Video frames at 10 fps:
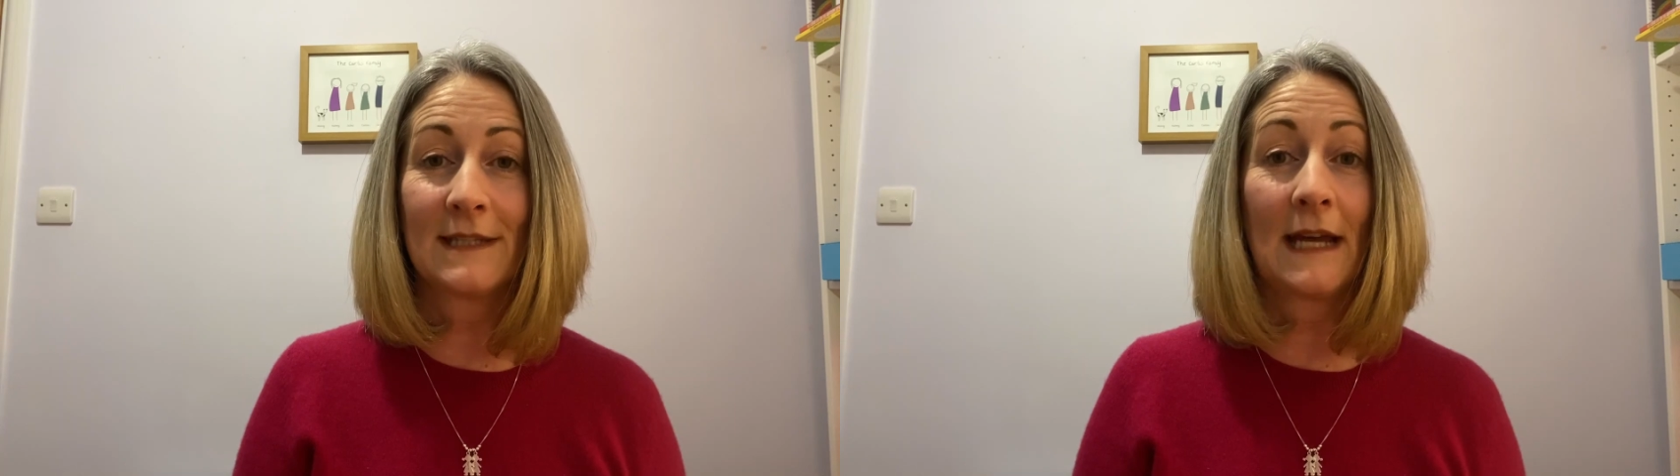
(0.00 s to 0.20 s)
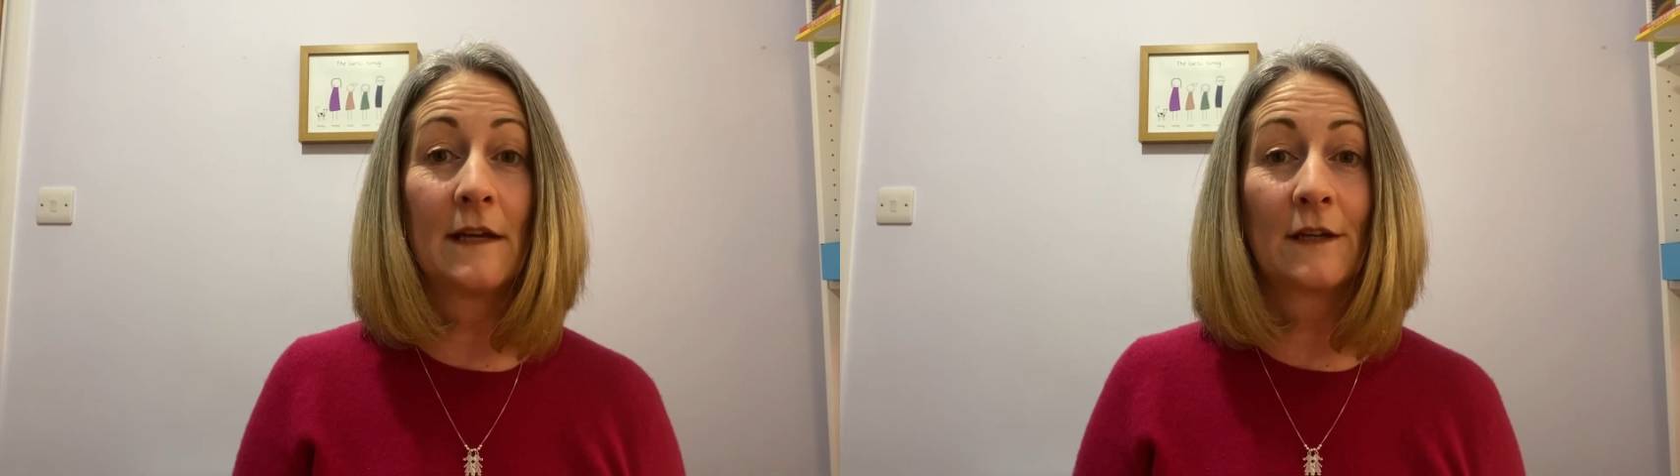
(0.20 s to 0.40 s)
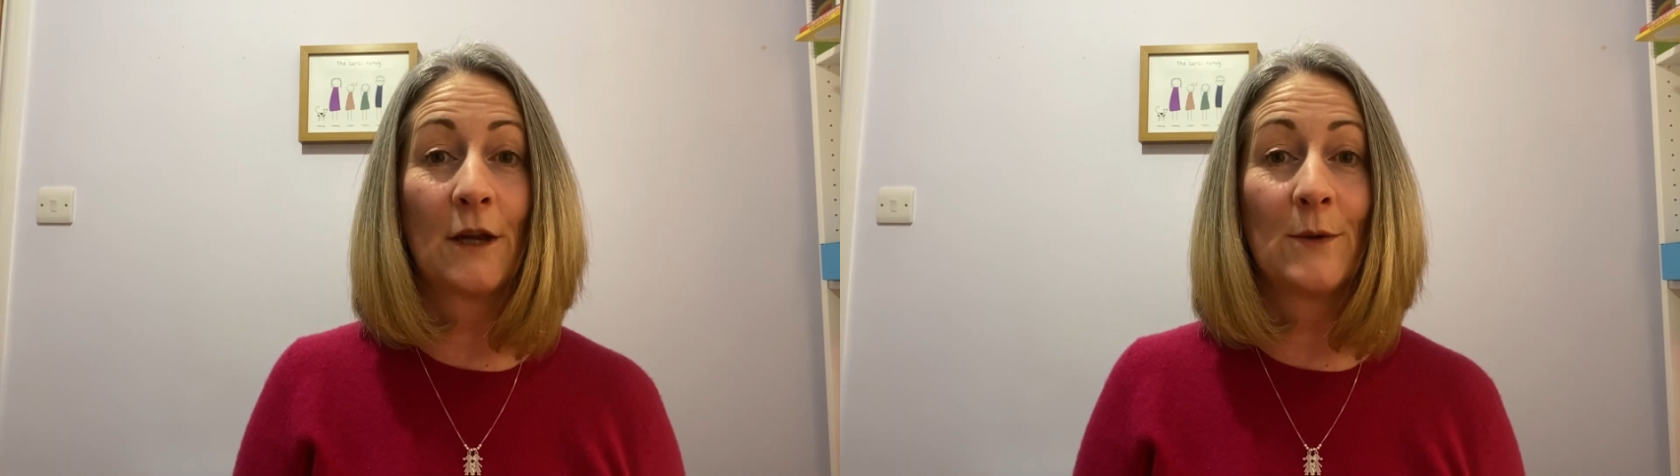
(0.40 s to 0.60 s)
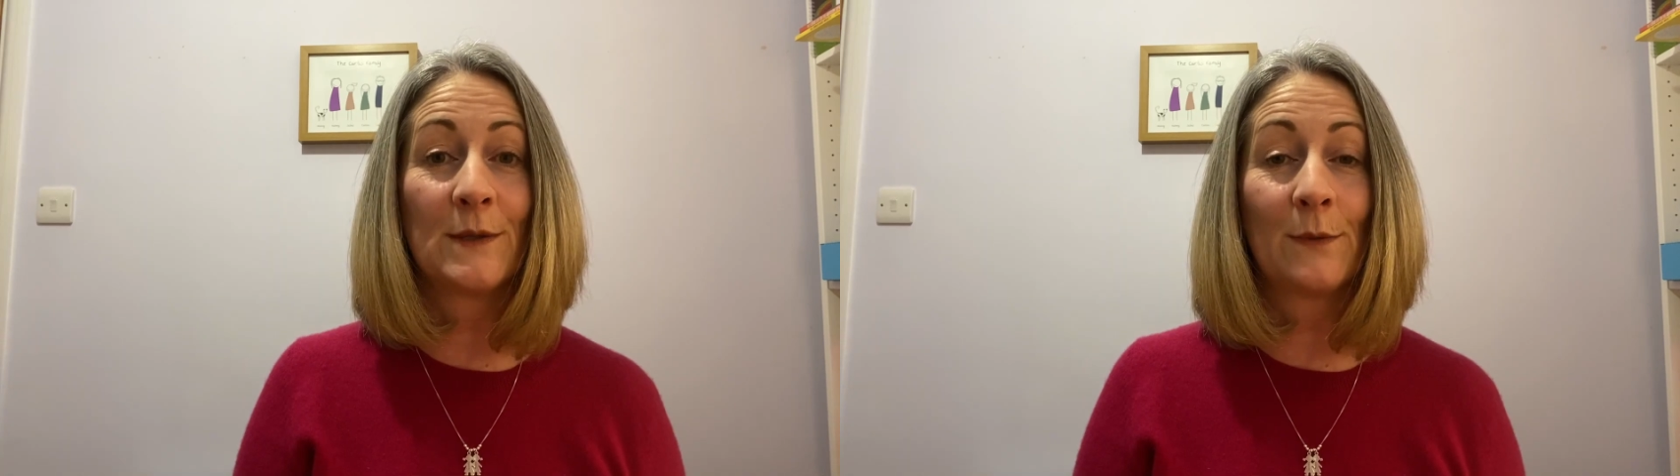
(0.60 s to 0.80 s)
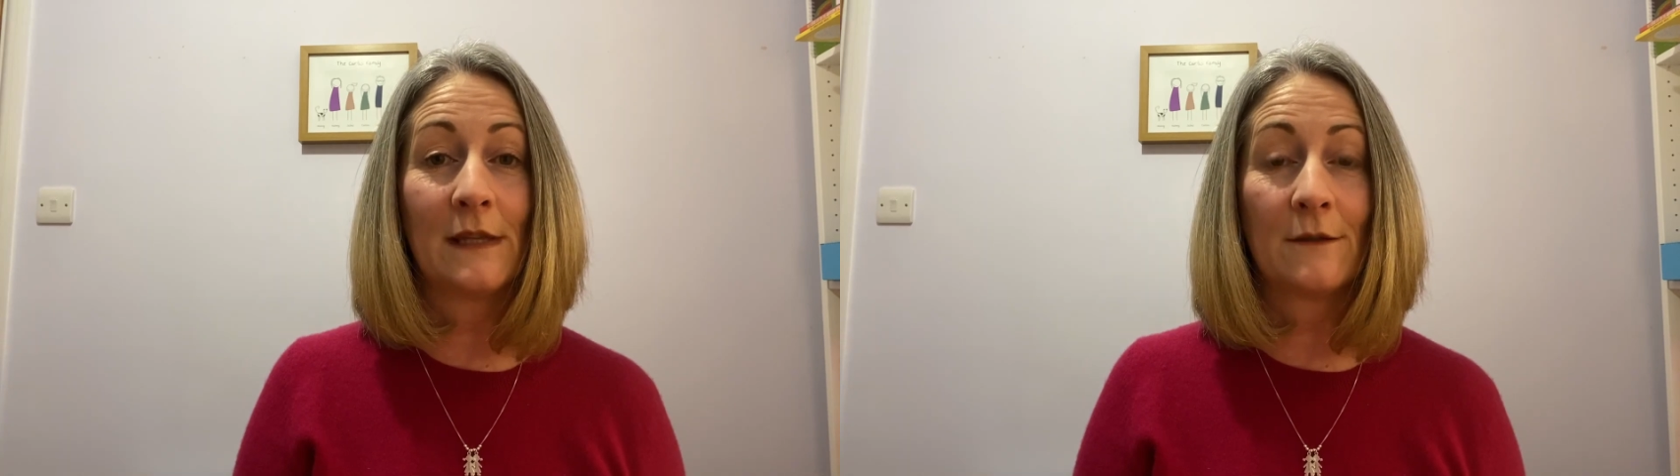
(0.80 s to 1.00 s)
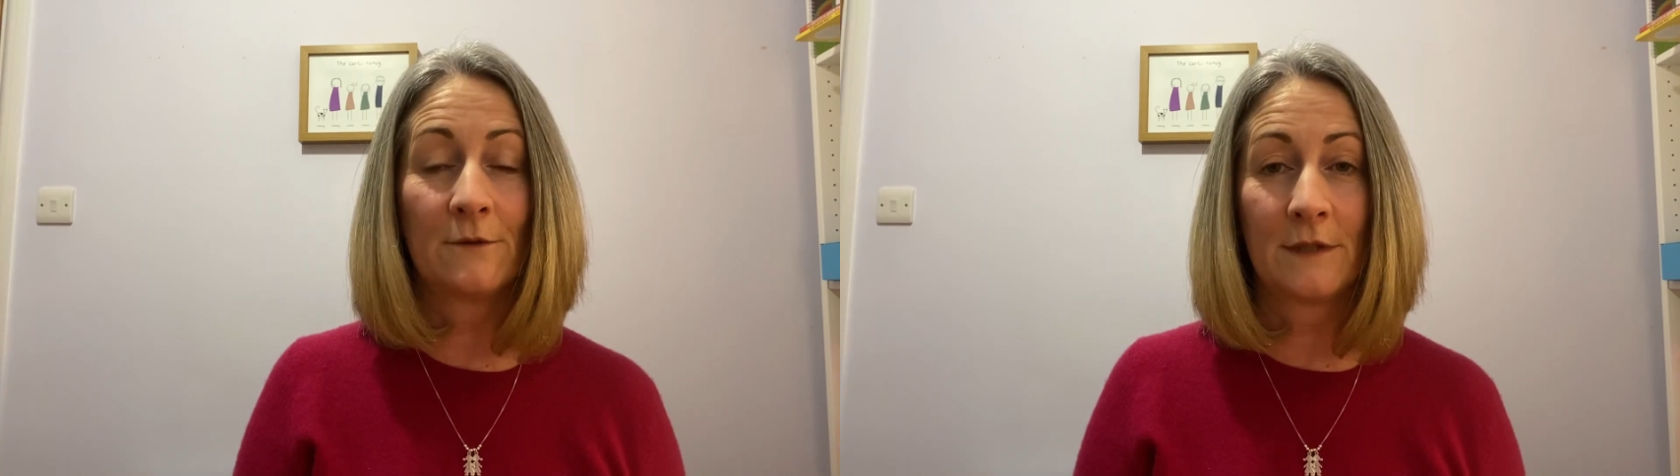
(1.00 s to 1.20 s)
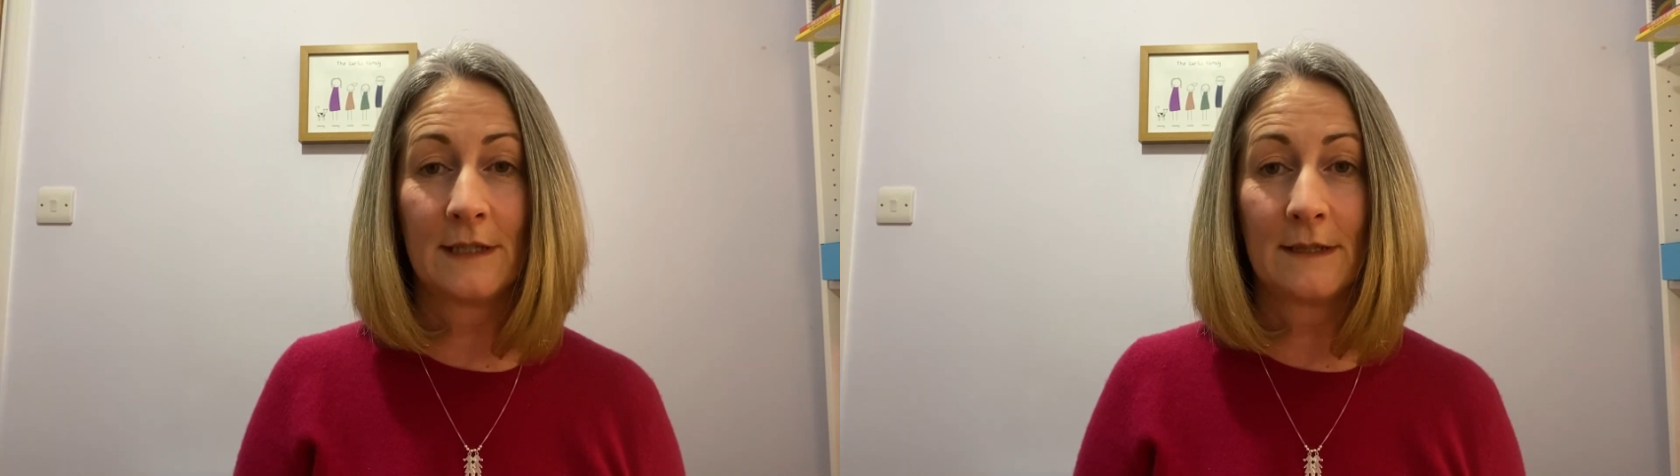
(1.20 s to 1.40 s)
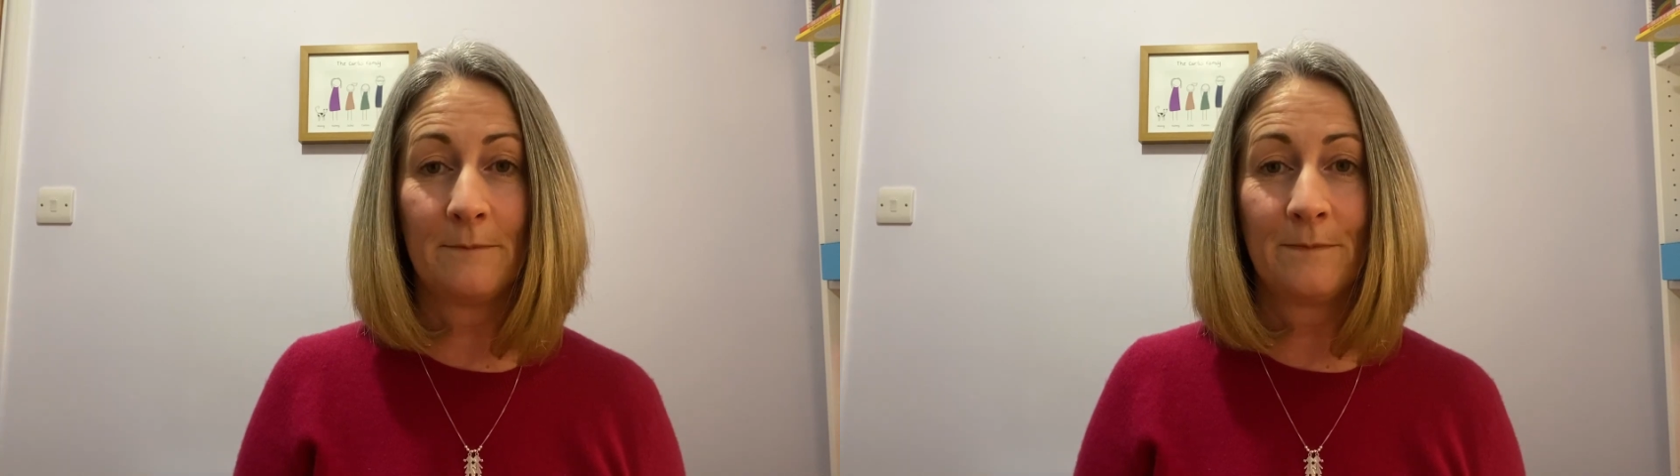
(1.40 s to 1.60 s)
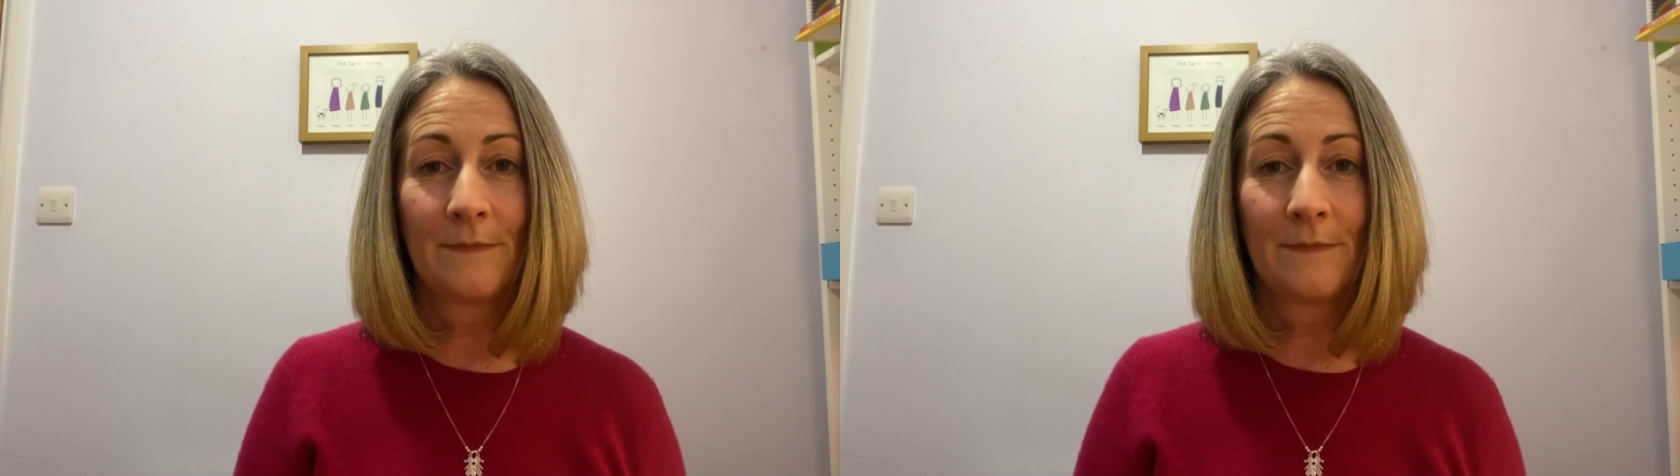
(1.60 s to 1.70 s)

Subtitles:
diagnosed with autism.